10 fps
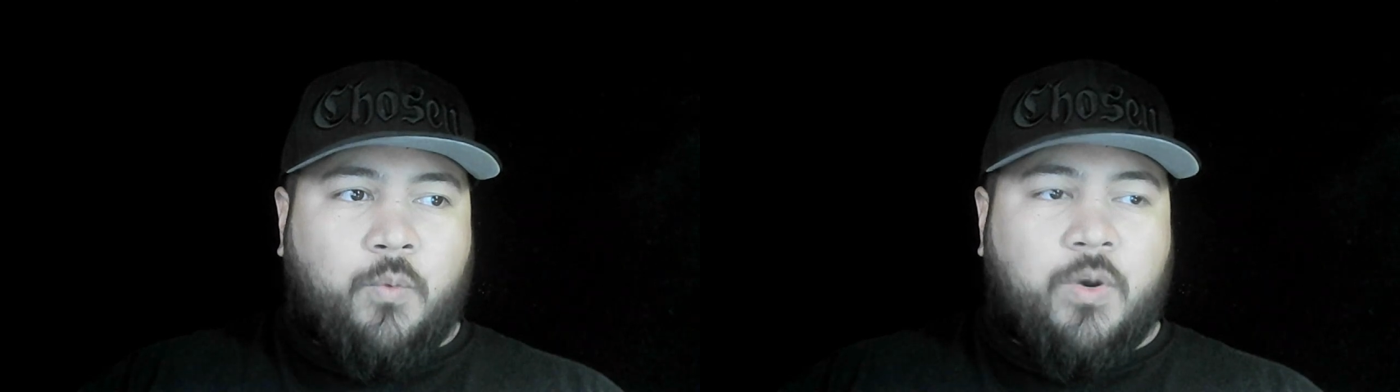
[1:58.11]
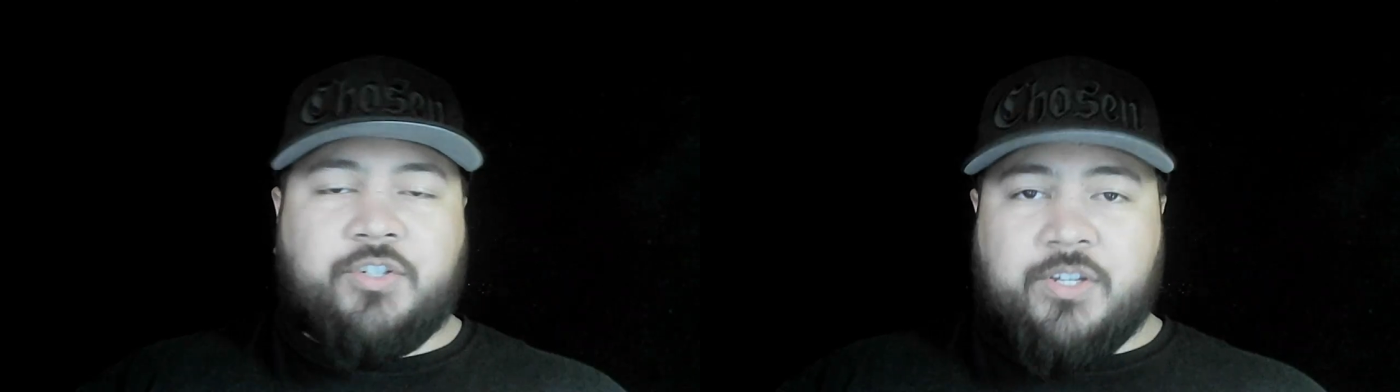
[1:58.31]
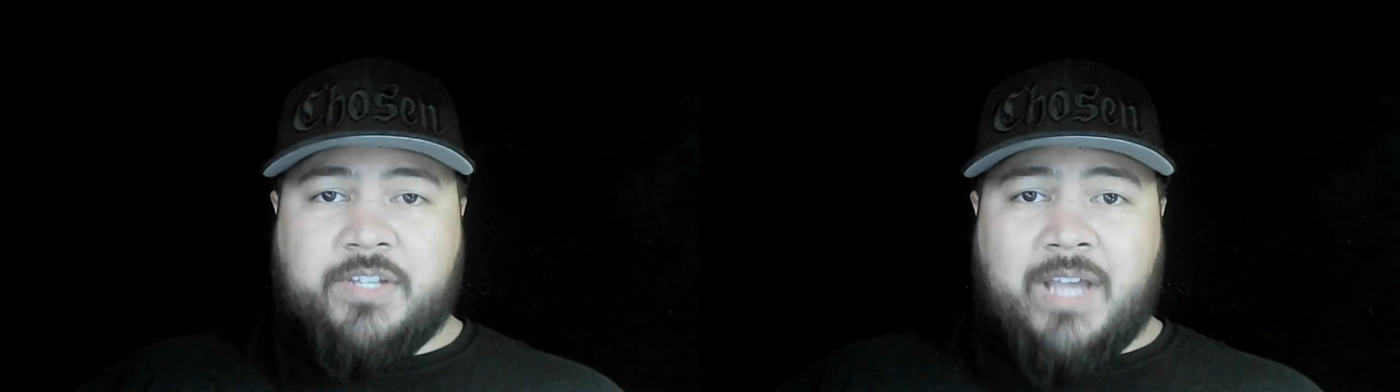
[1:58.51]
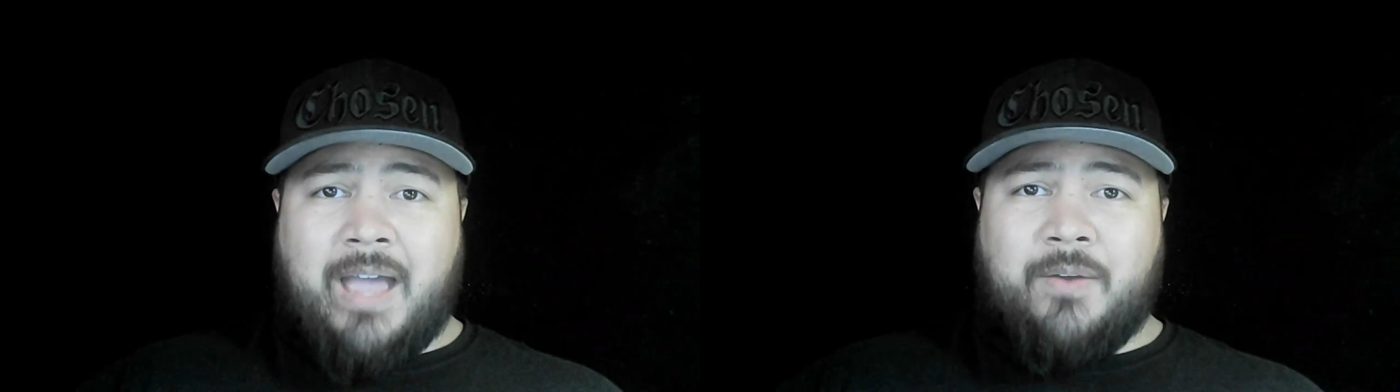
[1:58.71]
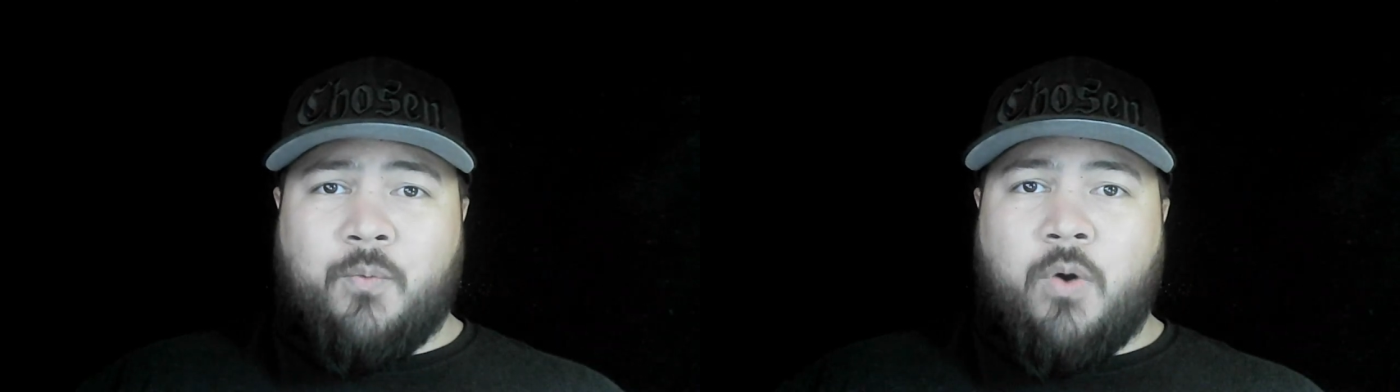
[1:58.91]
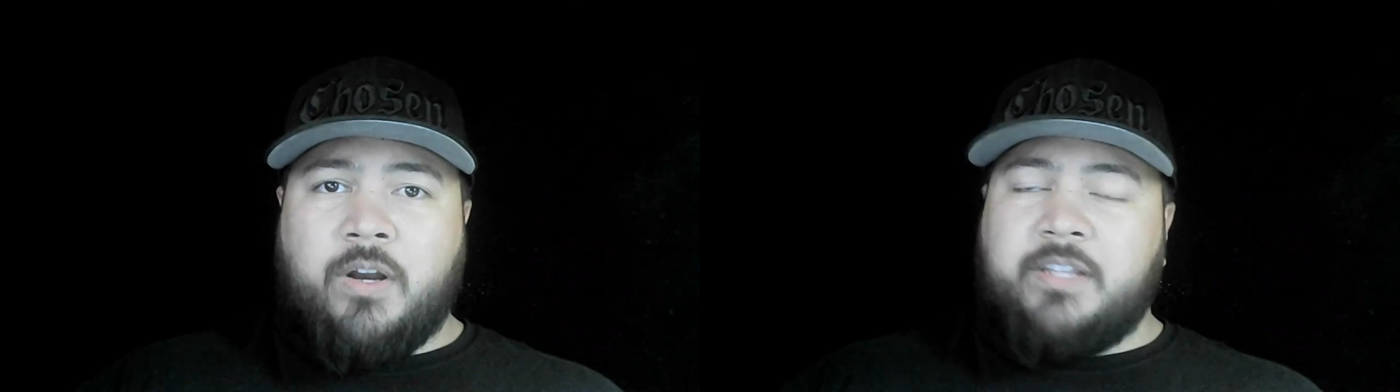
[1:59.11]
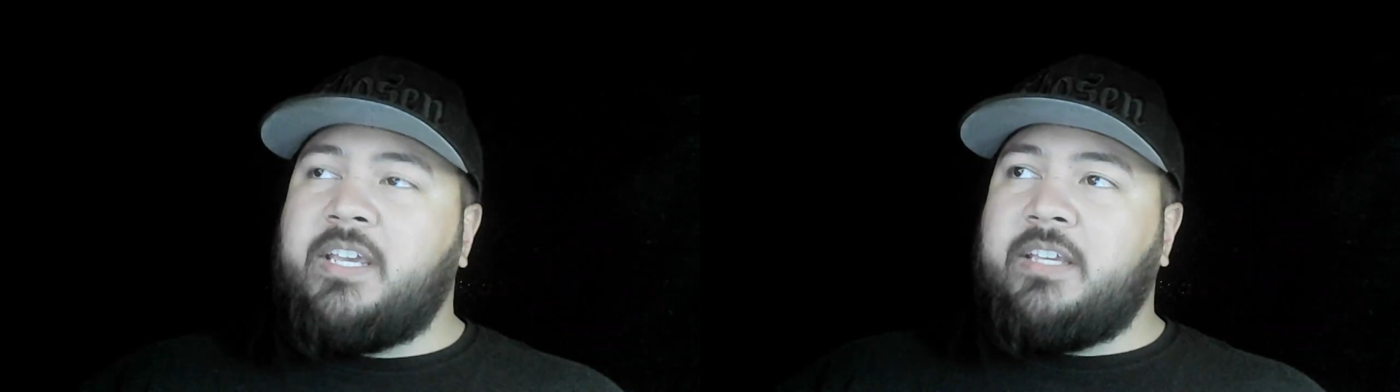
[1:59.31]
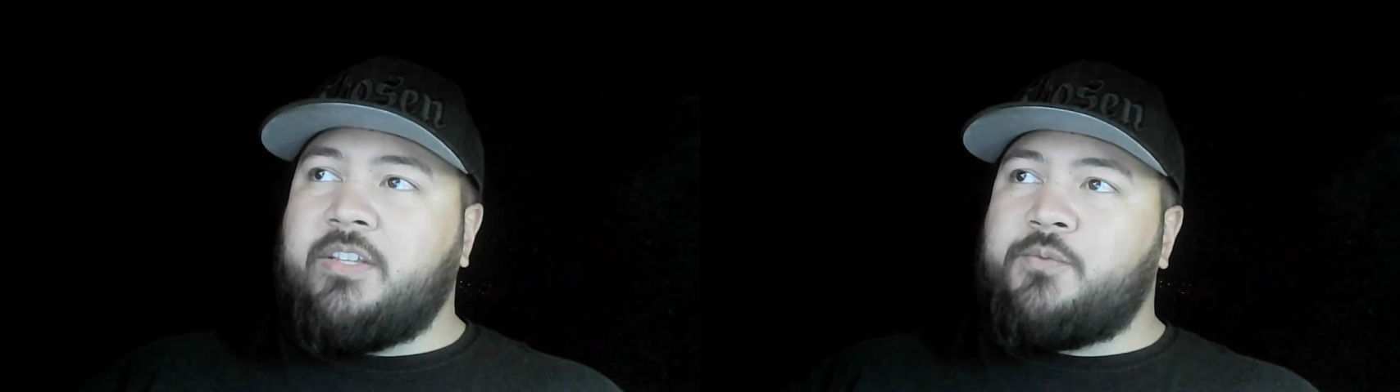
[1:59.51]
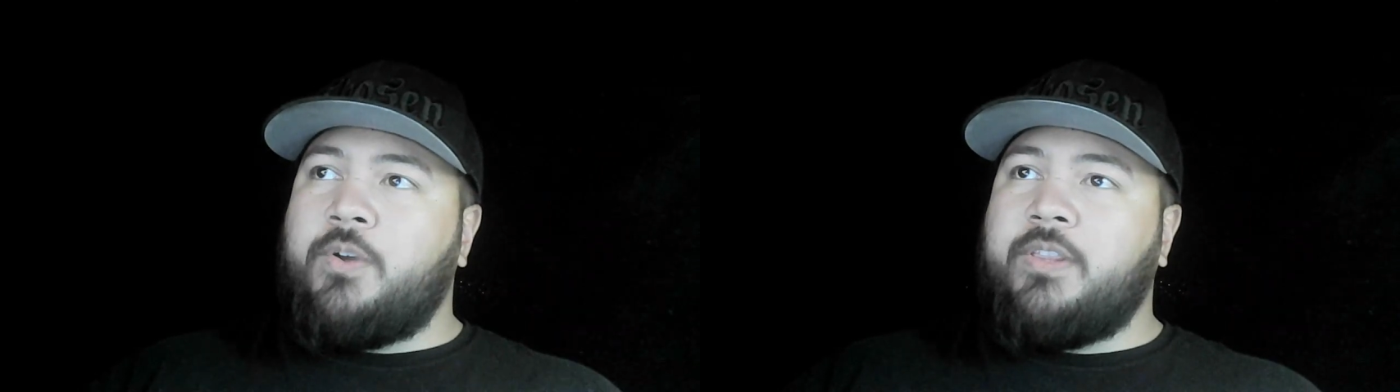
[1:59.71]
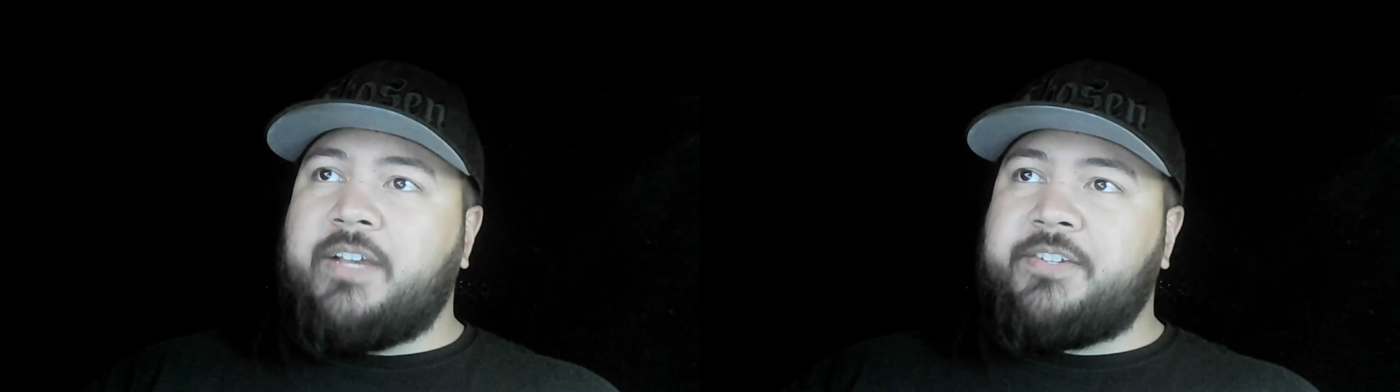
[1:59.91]
wishes, I want to take
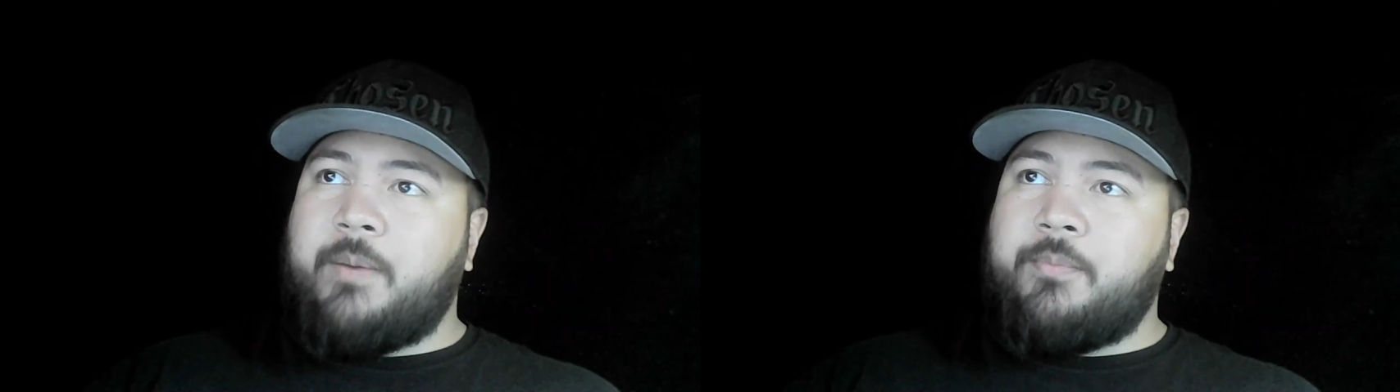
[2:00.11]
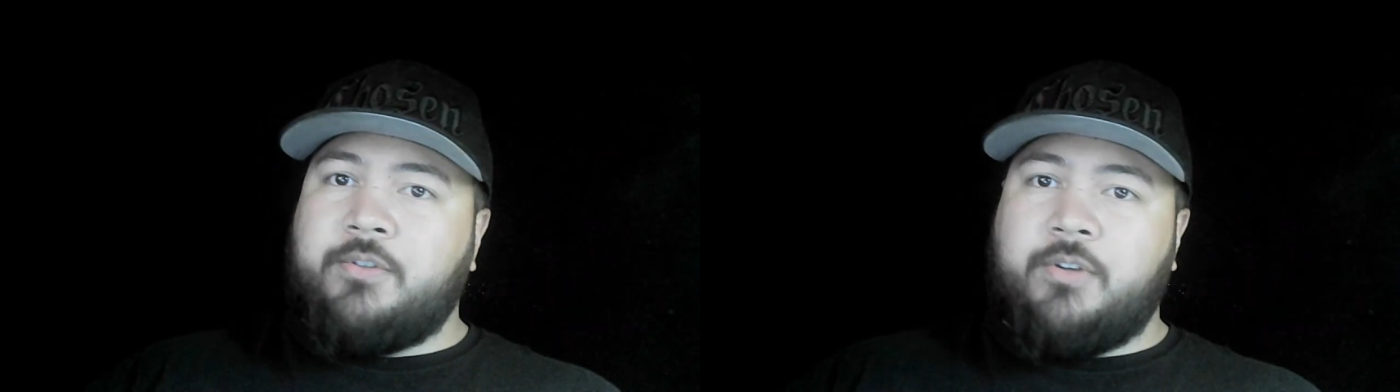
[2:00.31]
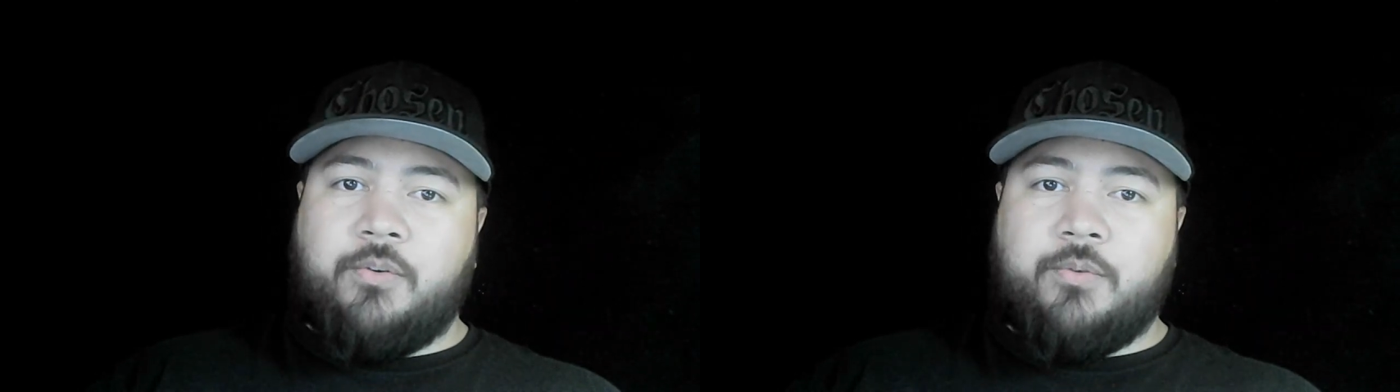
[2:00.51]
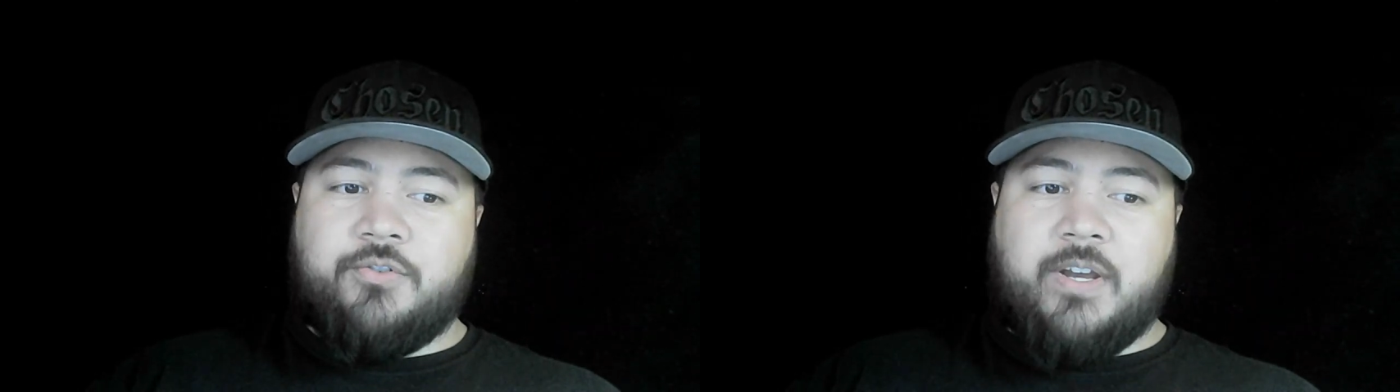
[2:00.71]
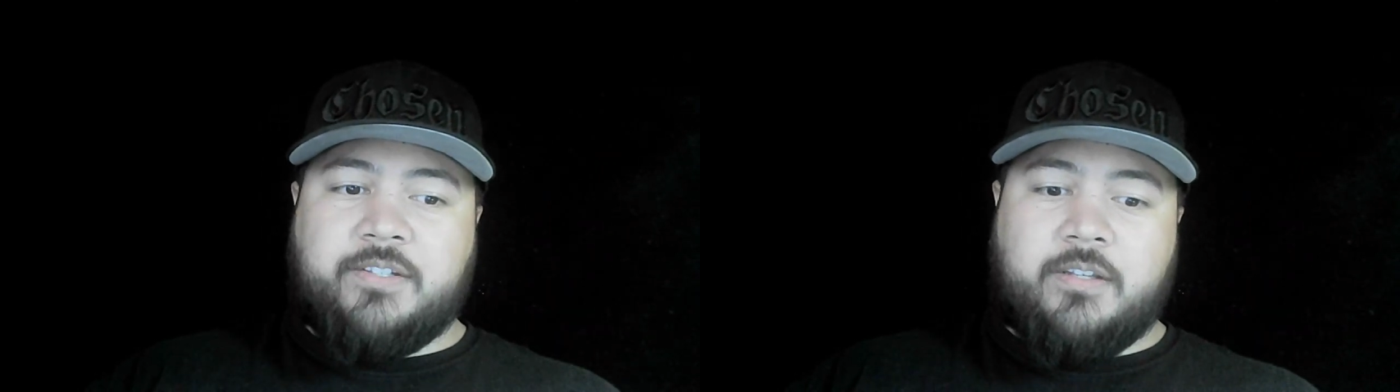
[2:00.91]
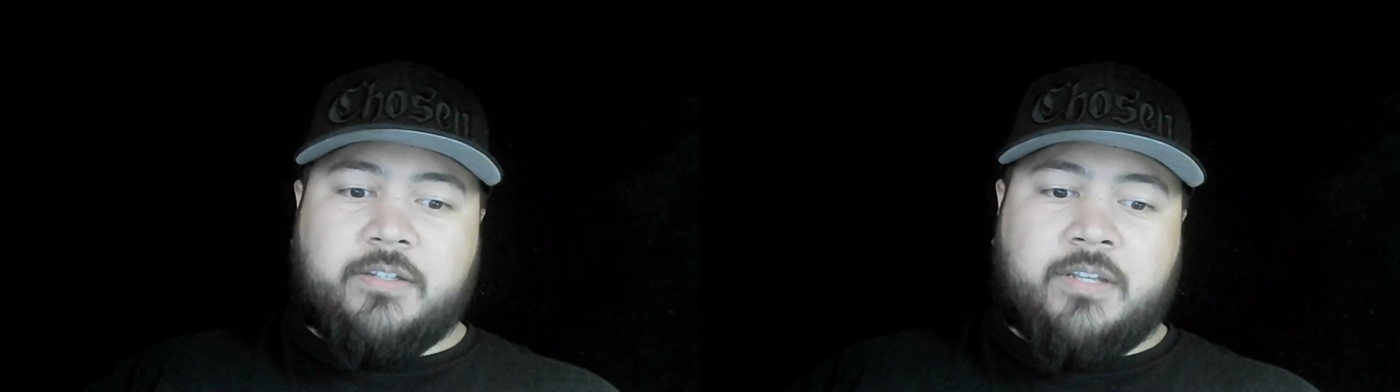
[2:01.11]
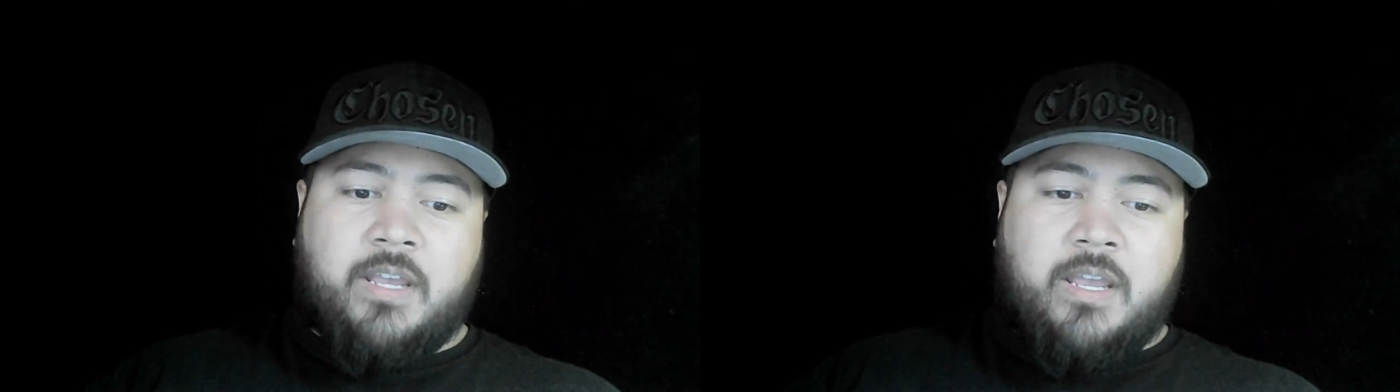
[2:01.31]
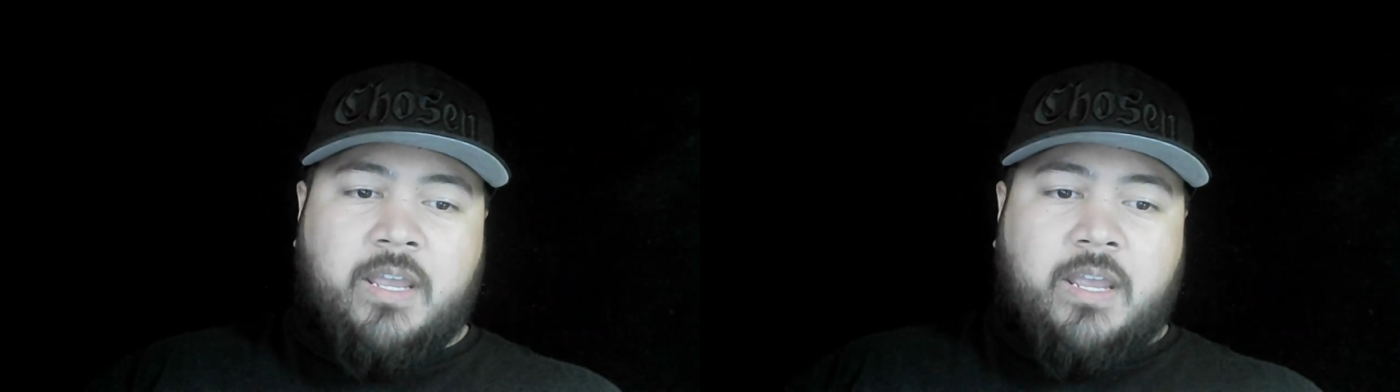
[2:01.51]
this one last opportunity to address this.